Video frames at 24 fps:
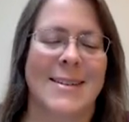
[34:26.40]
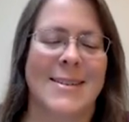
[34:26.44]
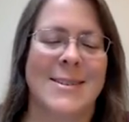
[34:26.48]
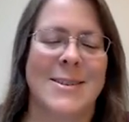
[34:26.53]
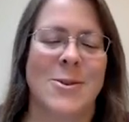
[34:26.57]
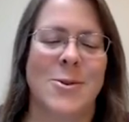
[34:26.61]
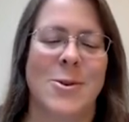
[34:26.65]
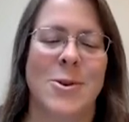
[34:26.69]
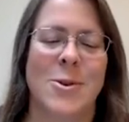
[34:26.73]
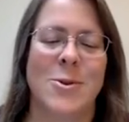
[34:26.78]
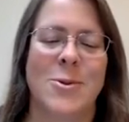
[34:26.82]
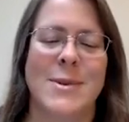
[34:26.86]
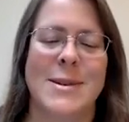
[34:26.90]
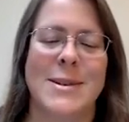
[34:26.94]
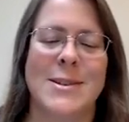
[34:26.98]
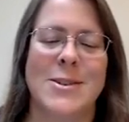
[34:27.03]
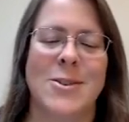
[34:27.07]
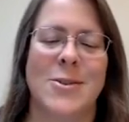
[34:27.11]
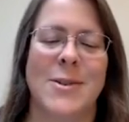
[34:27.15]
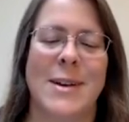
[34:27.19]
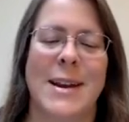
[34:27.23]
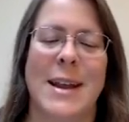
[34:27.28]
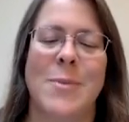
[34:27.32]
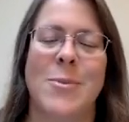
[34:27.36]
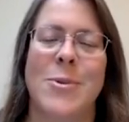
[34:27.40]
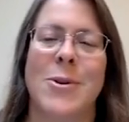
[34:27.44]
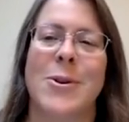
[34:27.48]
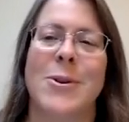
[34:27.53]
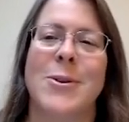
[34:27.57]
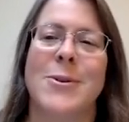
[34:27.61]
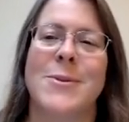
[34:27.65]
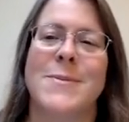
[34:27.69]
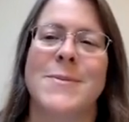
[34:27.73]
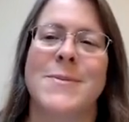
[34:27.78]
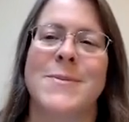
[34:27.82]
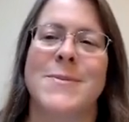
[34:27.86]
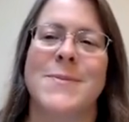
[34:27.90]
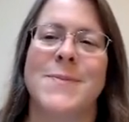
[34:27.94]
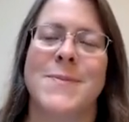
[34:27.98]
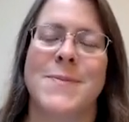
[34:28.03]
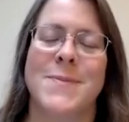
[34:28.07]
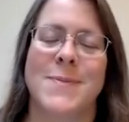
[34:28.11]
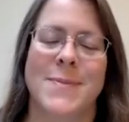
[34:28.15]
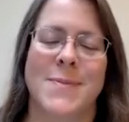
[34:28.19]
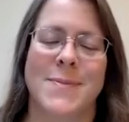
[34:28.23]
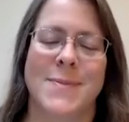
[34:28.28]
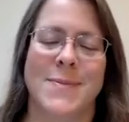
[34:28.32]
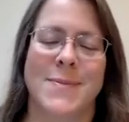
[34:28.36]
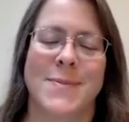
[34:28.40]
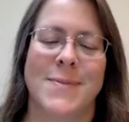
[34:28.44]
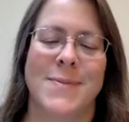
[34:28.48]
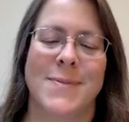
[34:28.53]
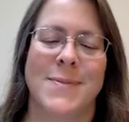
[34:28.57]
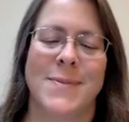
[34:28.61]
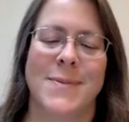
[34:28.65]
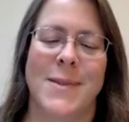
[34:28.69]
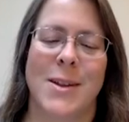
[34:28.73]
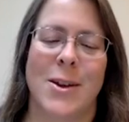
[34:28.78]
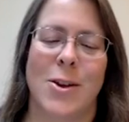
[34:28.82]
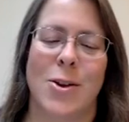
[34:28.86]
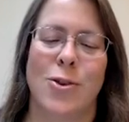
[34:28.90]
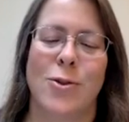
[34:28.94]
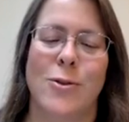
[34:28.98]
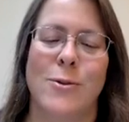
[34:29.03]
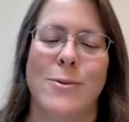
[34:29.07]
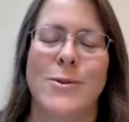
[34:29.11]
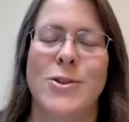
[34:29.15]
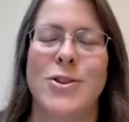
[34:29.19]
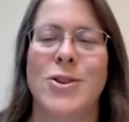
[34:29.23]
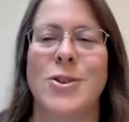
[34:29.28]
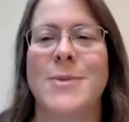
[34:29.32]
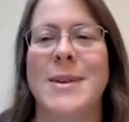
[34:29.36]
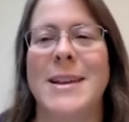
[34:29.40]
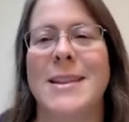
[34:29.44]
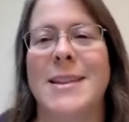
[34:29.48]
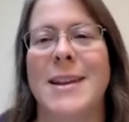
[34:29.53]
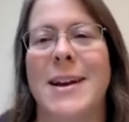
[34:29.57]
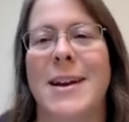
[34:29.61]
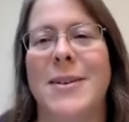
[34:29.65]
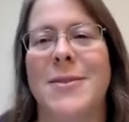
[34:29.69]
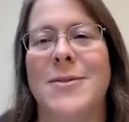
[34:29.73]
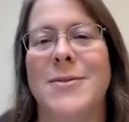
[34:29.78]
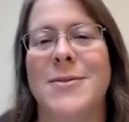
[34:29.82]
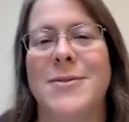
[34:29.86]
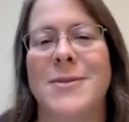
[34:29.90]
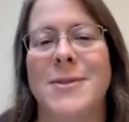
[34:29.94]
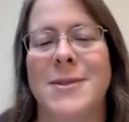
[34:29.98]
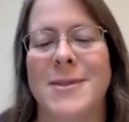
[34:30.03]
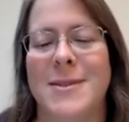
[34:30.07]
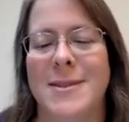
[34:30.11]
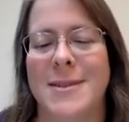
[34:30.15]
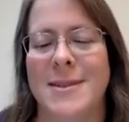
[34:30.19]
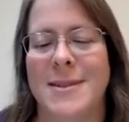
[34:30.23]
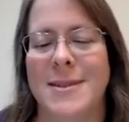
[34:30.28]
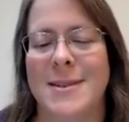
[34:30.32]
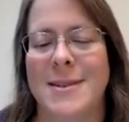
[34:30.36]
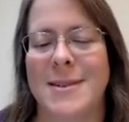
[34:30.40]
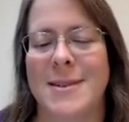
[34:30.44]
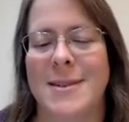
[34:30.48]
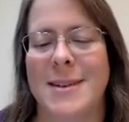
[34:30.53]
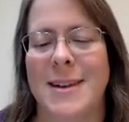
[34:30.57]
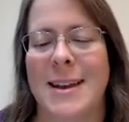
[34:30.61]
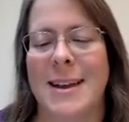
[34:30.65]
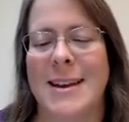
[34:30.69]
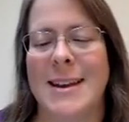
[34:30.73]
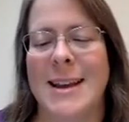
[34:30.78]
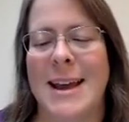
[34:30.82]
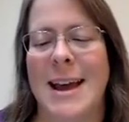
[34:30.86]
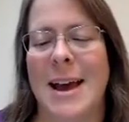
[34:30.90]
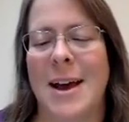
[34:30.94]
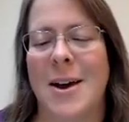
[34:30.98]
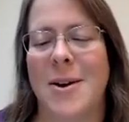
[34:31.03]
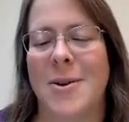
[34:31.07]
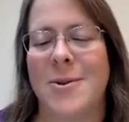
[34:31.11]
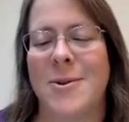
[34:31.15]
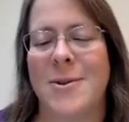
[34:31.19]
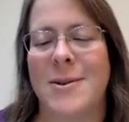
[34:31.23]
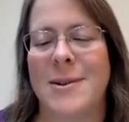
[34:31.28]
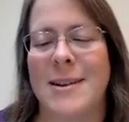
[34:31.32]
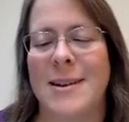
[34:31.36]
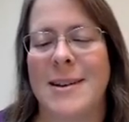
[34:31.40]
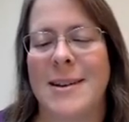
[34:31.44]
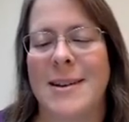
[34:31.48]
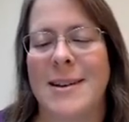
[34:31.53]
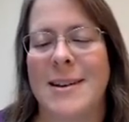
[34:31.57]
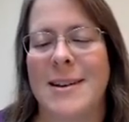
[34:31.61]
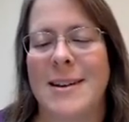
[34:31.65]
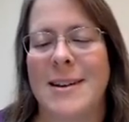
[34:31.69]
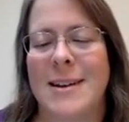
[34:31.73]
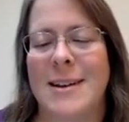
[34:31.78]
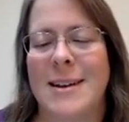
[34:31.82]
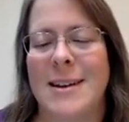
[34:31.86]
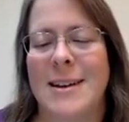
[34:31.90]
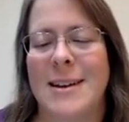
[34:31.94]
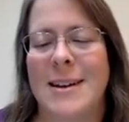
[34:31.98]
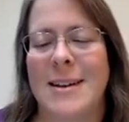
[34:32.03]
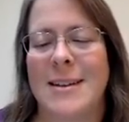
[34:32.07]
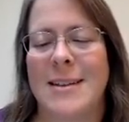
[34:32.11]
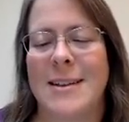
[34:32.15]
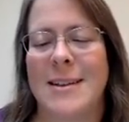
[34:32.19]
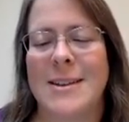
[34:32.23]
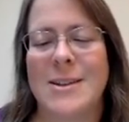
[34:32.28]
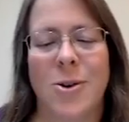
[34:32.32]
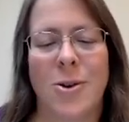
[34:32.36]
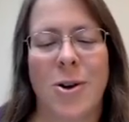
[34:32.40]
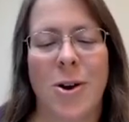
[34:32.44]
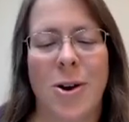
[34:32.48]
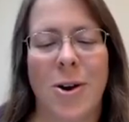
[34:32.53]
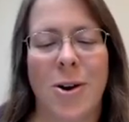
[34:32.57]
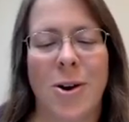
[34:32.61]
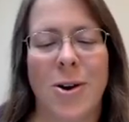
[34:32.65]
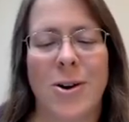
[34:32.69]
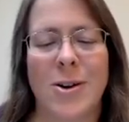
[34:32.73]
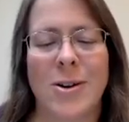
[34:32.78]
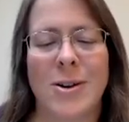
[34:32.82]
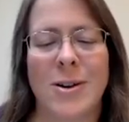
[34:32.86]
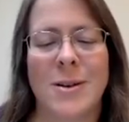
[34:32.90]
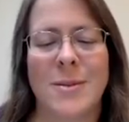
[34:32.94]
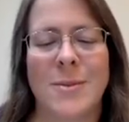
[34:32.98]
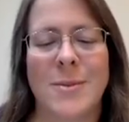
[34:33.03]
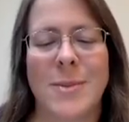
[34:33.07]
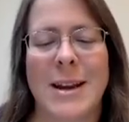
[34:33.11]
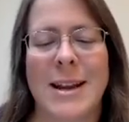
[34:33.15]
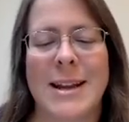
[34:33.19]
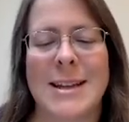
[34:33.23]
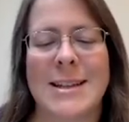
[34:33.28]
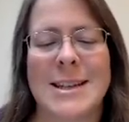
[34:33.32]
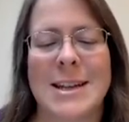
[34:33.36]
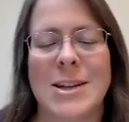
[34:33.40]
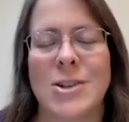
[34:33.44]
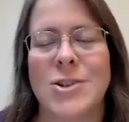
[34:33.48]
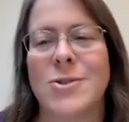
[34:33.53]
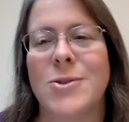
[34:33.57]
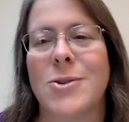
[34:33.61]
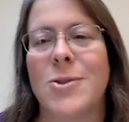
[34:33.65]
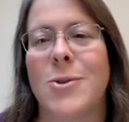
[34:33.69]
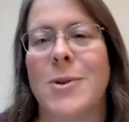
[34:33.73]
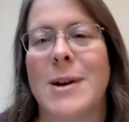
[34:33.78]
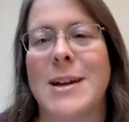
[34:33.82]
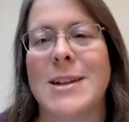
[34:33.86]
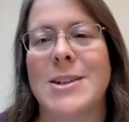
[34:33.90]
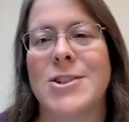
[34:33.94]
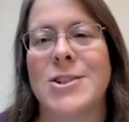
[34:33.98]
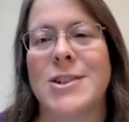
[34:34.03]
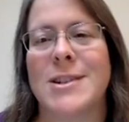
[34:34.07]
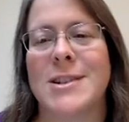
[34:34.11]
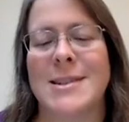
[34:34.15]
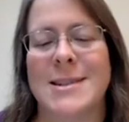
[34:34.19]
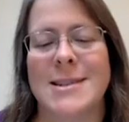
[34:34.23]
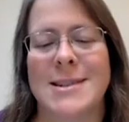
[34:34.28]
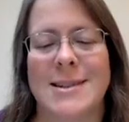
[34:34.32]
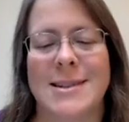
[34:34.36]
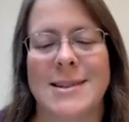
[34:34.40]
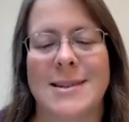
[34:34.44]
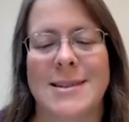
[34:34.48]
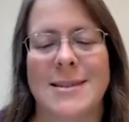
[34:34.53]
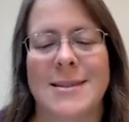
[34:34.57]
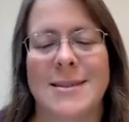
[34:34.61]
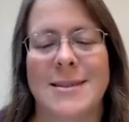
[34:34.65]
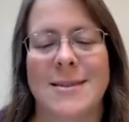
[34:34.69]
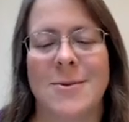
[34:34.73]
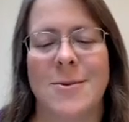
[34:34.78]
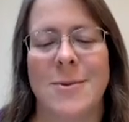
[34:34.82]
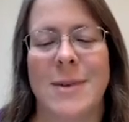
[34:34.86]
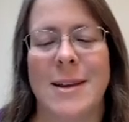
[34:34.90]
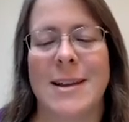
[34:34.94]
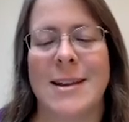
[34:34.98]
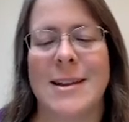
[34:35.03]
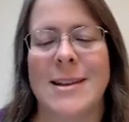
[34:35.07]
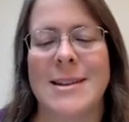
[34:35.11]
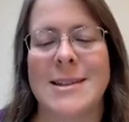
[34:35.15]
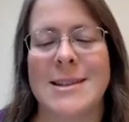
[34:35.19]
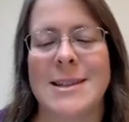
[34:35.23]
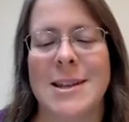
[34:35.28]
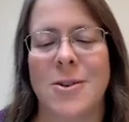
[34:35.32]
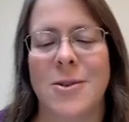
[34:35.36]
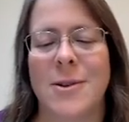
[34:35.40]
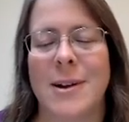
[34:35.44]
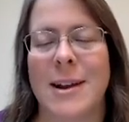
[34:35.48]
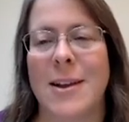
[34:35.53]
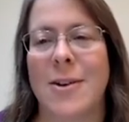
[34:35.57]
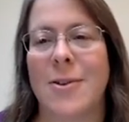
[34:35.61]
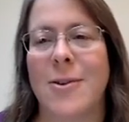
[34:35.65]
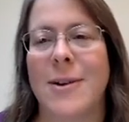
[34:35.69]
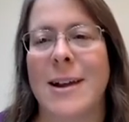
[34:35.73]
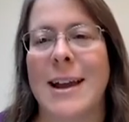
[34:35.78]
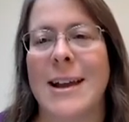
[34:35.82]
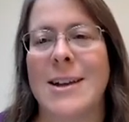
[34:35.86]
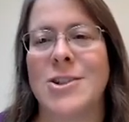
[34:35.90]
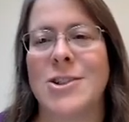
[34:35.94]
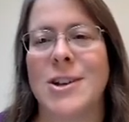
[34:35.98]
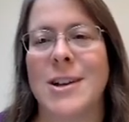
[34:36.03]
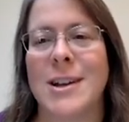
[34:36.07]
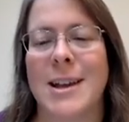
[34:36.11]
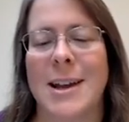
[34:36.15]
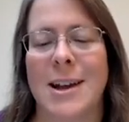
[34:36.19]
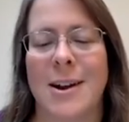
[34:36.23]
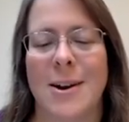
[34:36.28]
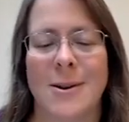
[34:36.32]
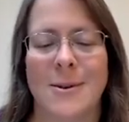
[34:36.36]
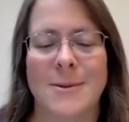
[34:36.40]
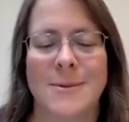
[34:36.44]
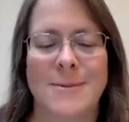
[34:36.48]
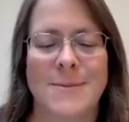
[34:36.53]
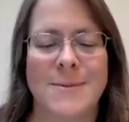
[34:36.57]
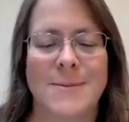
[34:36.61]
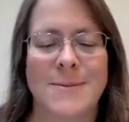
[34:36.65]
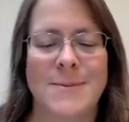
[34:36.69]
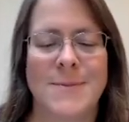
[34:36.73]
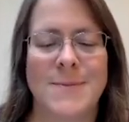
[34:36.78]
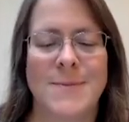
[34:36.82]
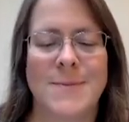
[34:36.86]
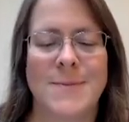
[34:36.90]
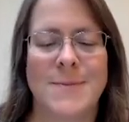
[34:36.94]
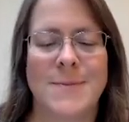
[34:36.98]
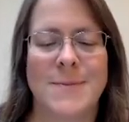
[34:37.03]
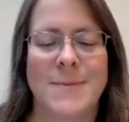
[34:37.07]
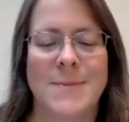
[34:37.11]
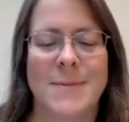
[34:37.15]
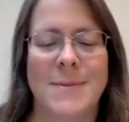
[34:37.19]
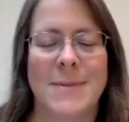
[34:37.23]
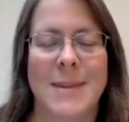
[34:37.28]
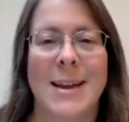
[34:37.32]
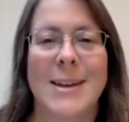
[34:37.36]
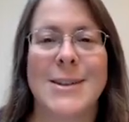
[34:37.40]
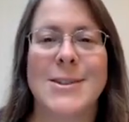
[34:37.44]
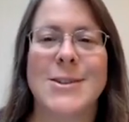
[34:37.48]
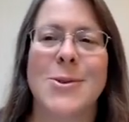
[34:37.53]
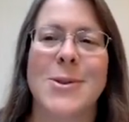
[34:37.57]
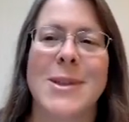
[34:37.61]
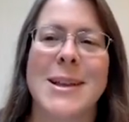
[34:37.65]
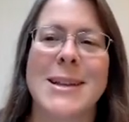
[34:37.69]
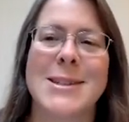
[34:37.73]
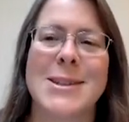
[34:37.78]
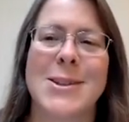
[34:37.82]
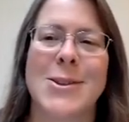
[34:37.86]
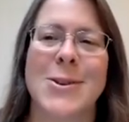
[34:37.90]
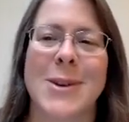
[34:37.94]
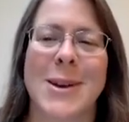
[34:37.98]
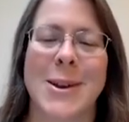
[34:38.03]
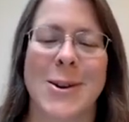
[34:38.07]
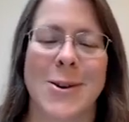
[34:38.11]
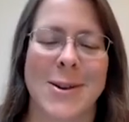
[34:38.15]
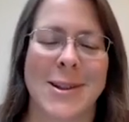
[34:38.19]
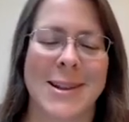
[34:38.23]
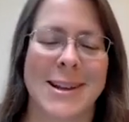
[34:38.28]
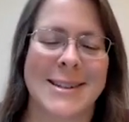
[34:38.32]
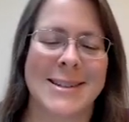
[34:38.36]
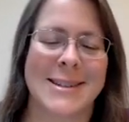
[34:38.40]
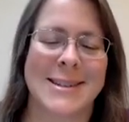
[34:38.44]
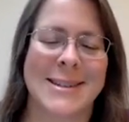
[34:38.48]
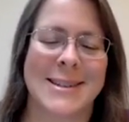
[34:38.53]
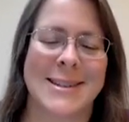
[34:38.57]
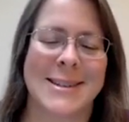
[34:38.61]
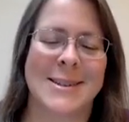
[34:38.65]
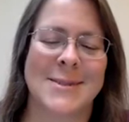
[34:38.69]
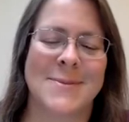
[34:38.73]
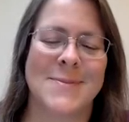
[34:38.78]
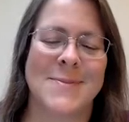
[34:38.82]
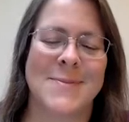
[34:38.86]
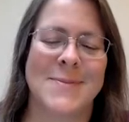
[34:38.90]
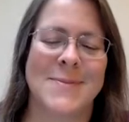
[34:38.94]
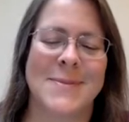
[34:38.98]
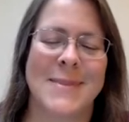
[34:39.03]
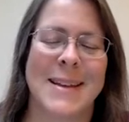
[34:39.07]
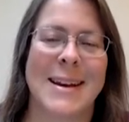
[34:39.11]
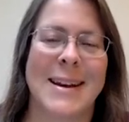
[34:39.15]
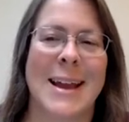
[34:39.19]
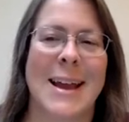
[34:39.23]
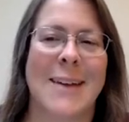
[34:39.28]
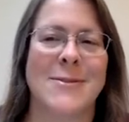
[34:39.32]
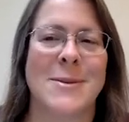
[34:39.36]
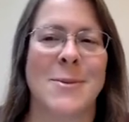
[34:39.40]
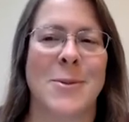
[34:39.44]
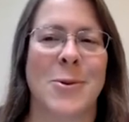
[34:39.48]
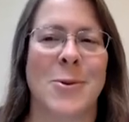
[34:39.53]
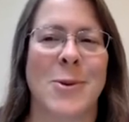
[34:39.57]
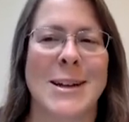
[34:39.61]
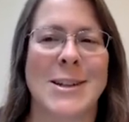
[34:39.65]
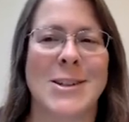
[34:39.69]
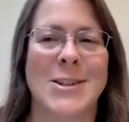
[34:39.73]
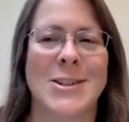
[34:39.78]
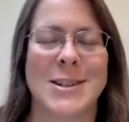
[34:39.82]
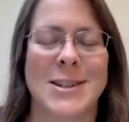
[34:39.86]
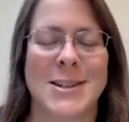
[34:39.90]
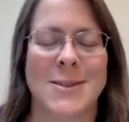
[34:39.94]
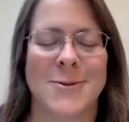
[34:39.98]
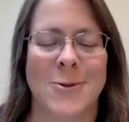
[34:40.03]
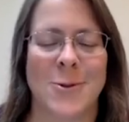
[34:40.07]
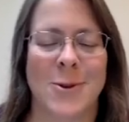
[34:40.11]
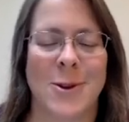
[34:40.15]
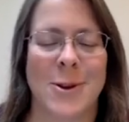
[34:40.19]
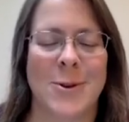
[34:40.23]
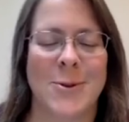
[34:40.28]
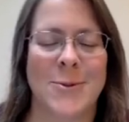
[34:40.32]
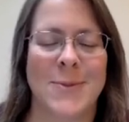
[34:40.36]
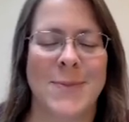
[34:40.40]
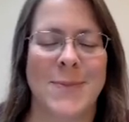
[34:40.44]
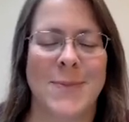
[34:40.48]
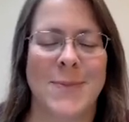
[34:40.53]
So, who is our neighbor? Whom should we love and how? These are hard but essential questions when considering creation care. So, let's look at our lists, and I have some questions for you.